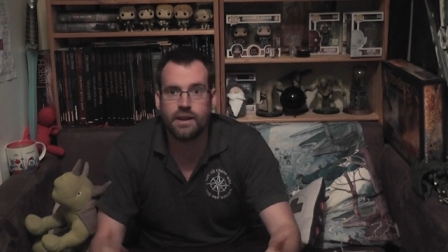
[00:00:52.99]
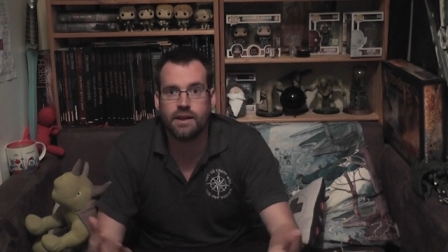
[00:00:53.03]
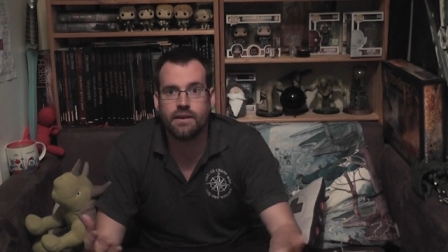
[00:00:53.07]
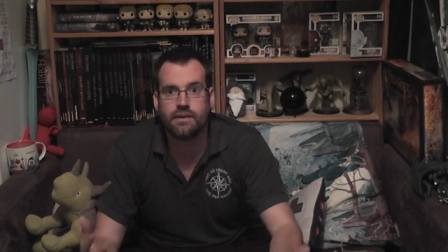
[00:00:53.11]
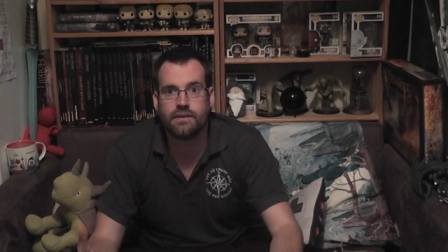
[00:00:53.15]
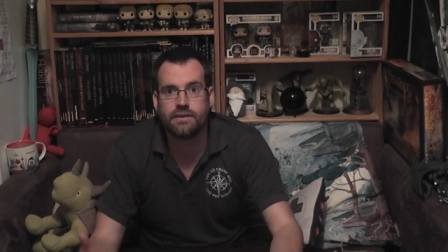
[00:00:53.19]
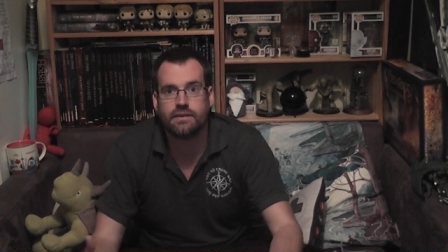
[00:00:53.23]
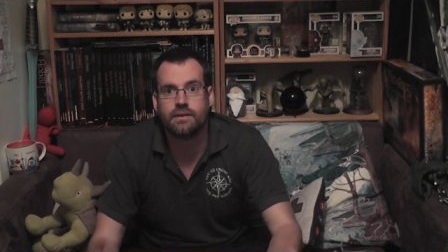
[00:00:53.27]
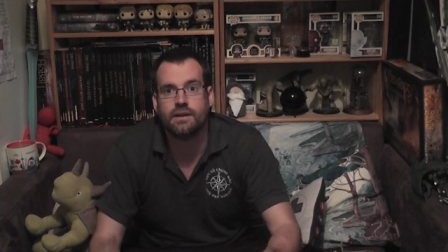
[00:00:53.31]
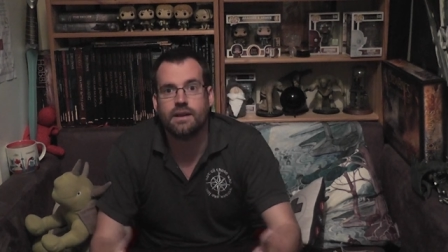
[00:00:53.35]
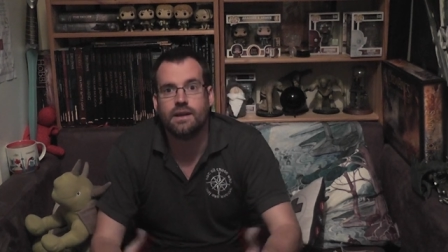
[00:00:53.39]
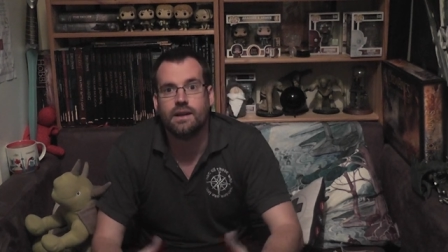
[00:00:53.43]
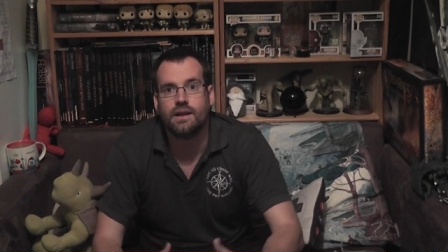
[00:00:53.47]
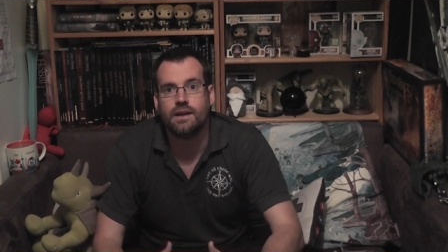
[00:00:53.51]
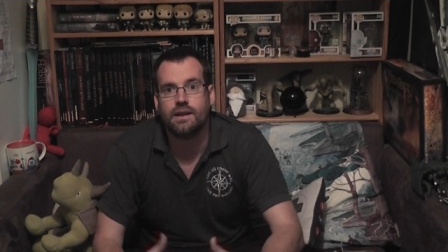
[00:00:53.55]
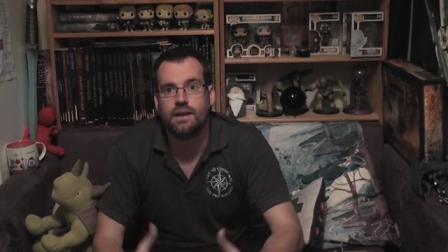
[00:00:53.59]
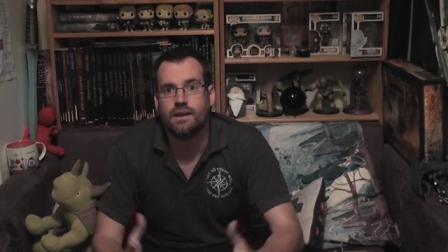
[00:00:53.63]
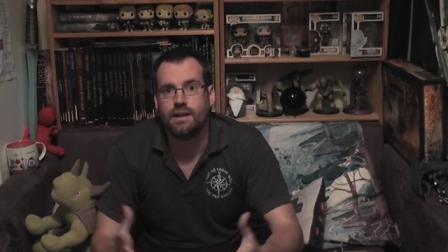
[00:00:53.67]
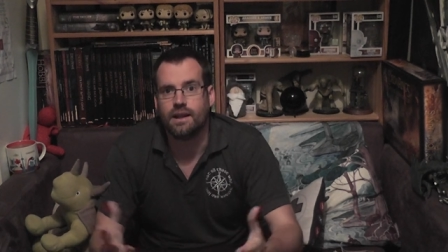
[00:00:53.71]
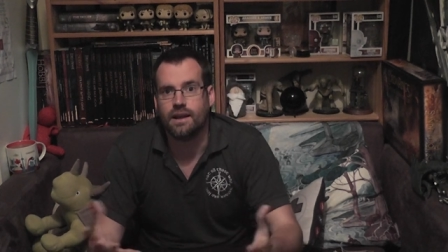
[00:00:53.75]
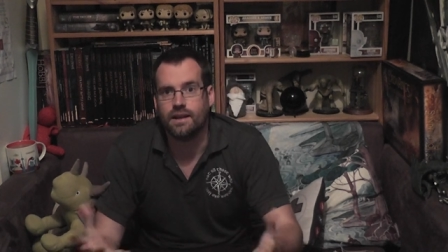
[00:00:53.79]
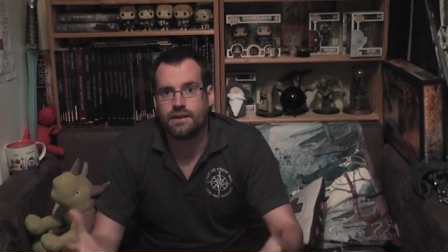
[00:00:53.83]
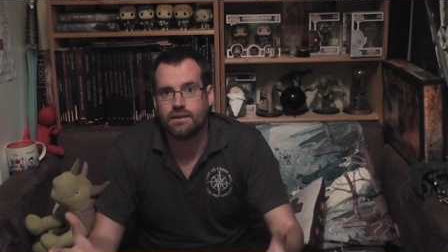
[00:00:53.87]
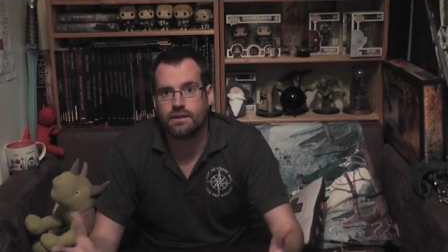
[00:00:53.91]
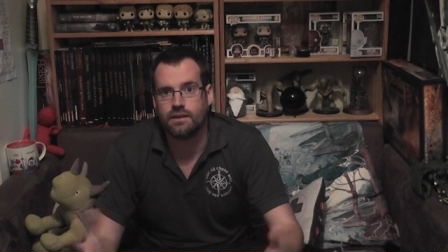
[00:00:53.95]
That's,
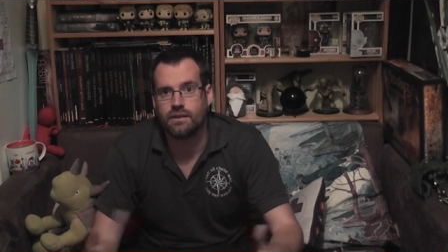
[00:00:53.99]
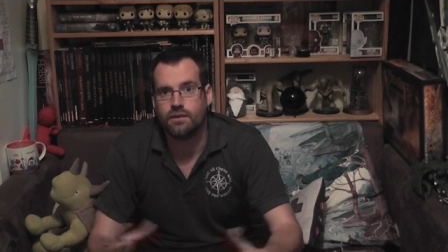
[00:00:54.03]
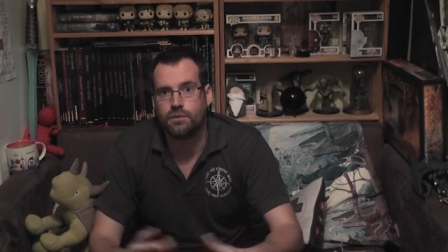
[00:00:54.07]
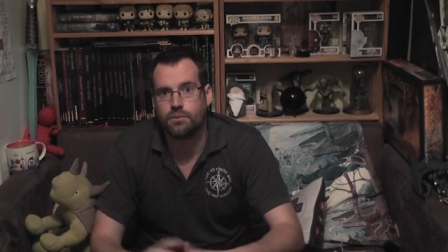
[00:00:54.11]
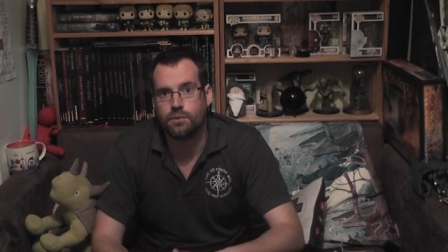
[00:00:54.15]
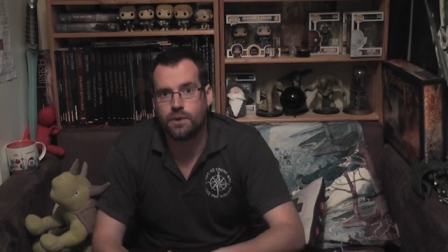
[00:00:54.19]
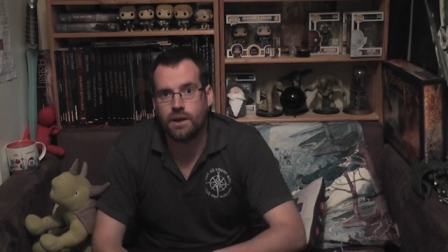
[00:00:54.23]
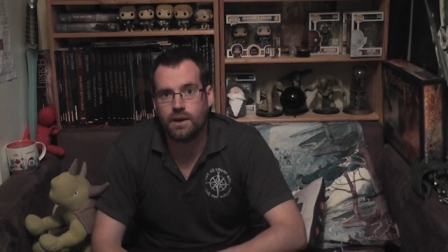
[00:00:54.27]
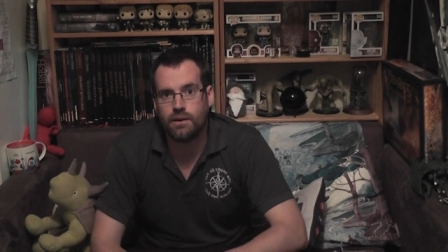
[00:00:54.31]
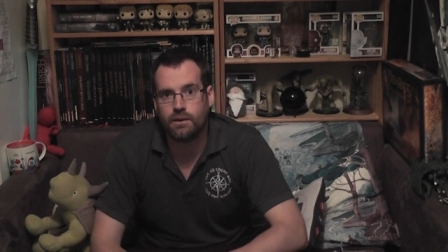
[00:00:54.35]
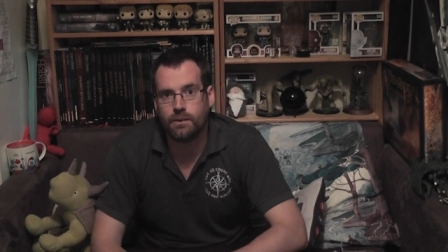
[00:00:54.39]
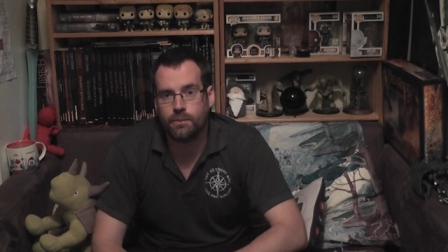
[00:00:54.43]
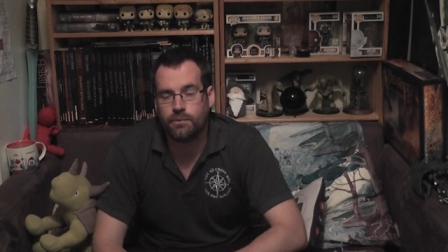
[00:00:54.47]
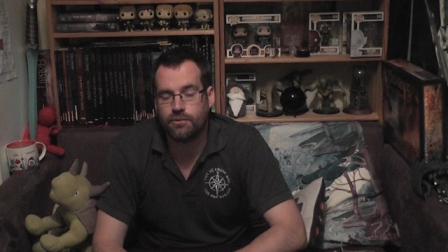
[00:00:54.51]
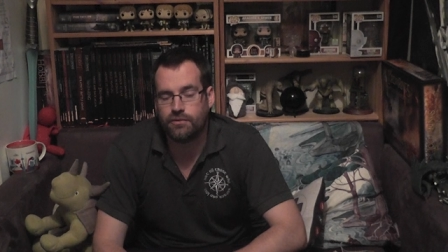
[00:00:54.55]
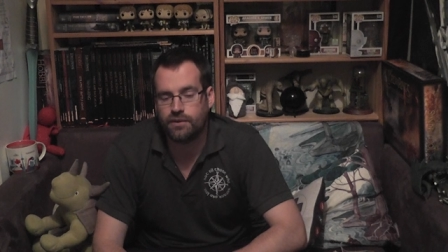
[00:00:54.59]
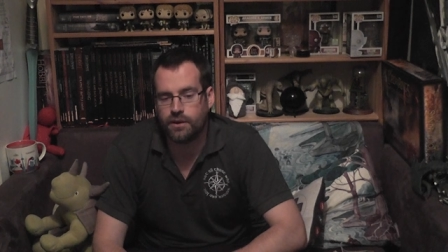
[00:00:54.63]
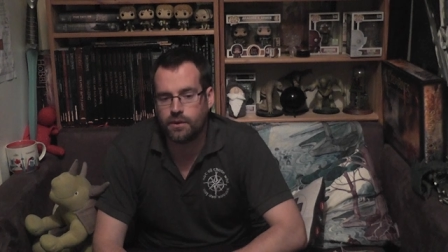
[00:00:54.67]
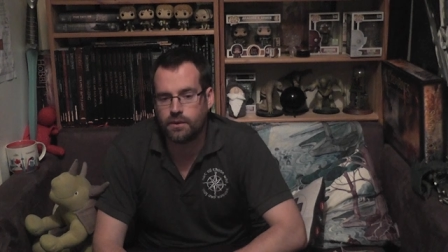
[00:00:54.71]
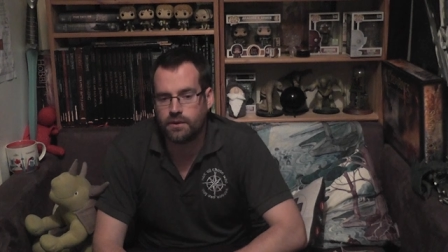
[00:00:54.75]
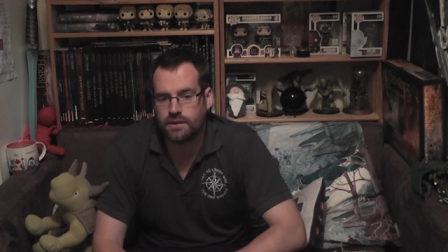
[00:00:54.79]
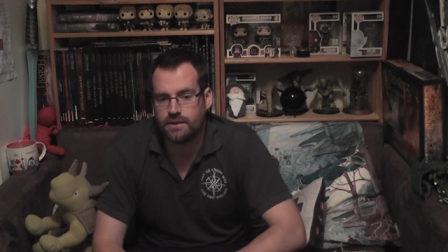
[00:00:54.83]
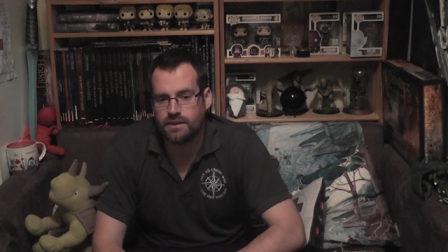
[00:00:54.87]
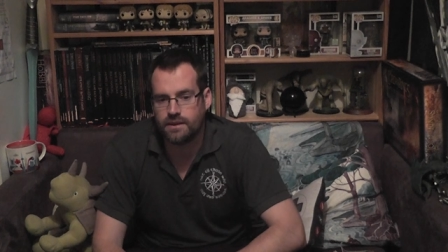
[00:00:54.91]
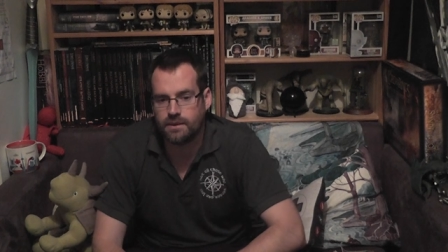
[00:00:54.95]
that's kind of where I'm
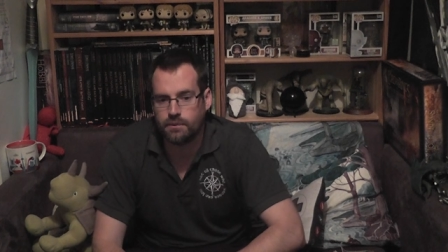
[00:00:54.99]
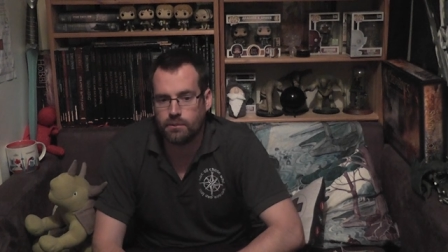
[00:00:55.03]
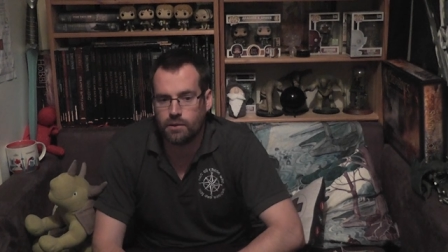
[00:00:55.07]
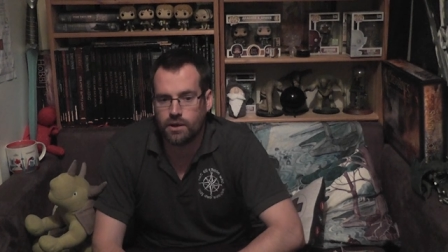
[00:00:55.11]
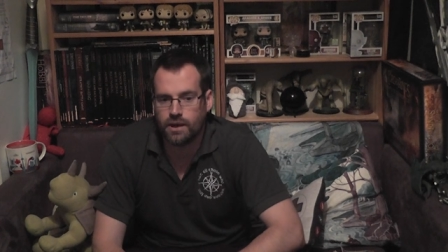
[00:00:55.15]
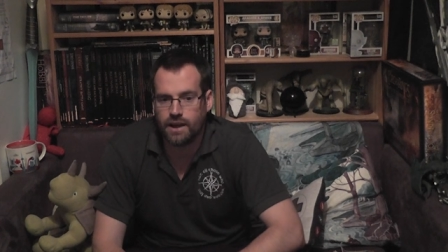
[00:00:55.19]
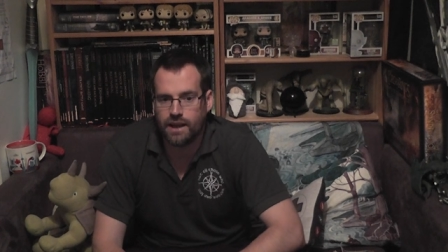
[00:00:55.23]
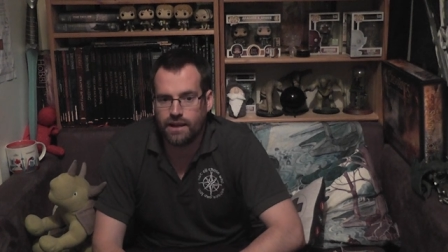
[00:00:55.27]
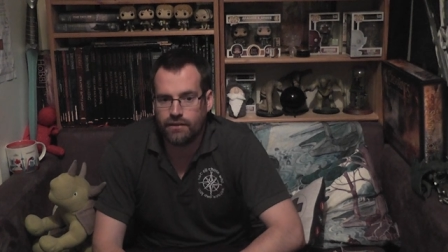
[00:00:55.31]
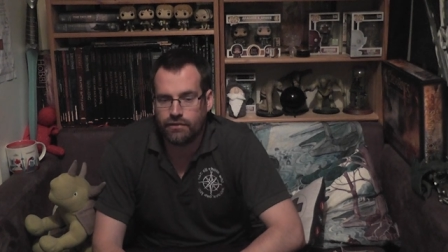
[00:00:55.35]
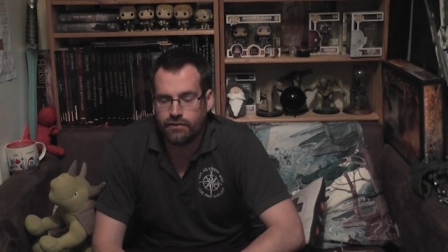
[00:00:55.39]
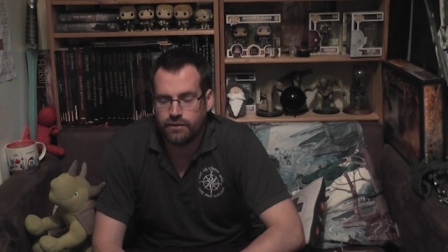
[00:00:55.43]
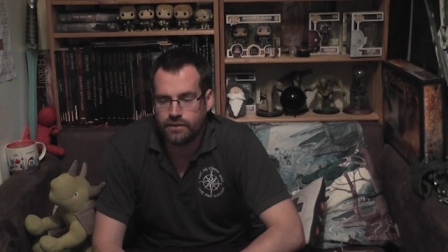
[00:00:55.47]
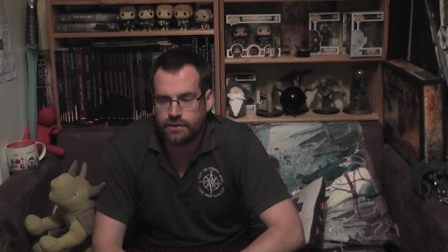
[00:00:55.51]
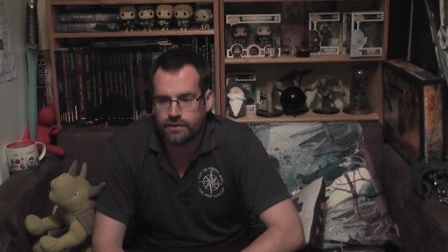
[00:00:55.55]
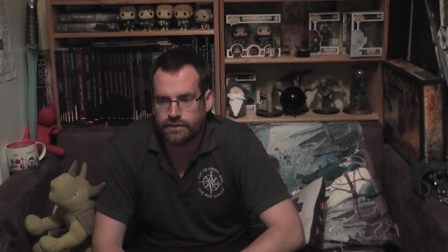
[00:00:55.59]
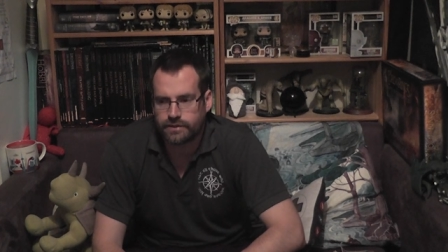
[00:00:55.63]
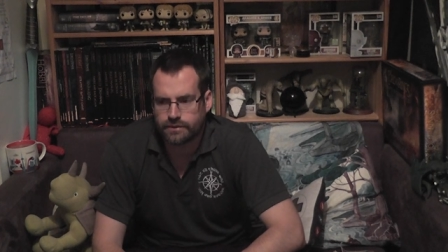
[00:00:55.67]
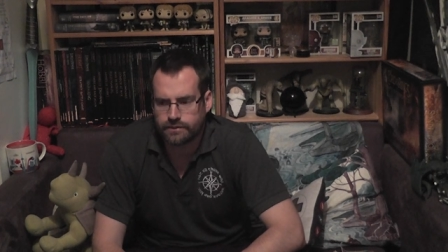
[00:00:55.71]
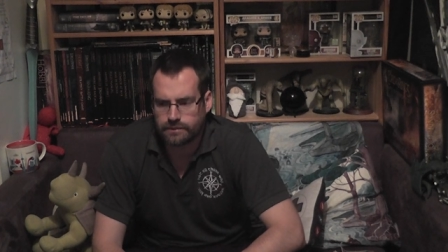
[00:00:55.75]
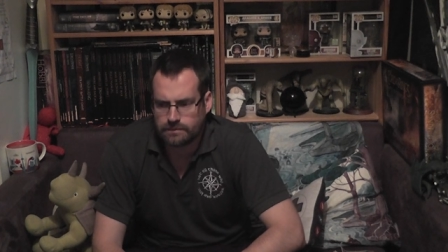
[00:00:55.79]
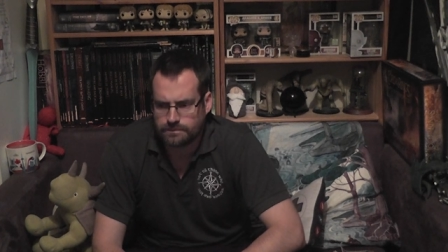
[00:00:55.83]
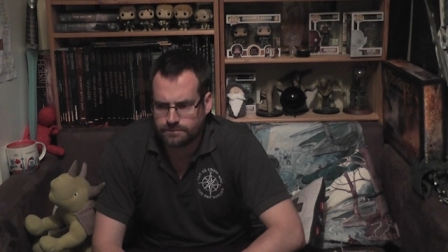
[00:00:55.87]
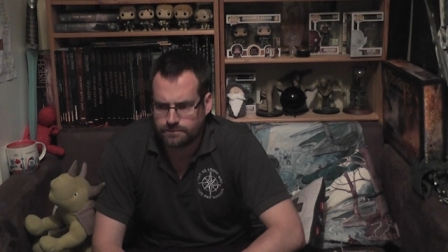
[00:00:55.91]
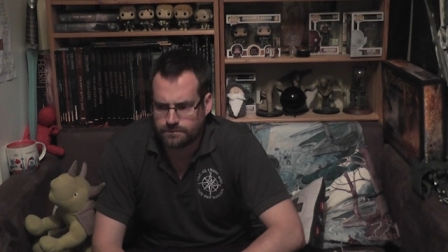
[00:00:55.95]
focusing my
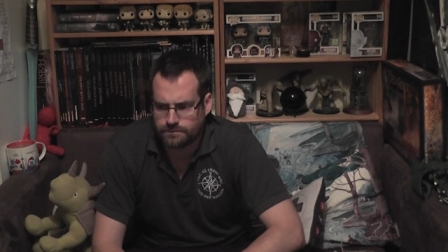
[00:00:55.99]
efforts.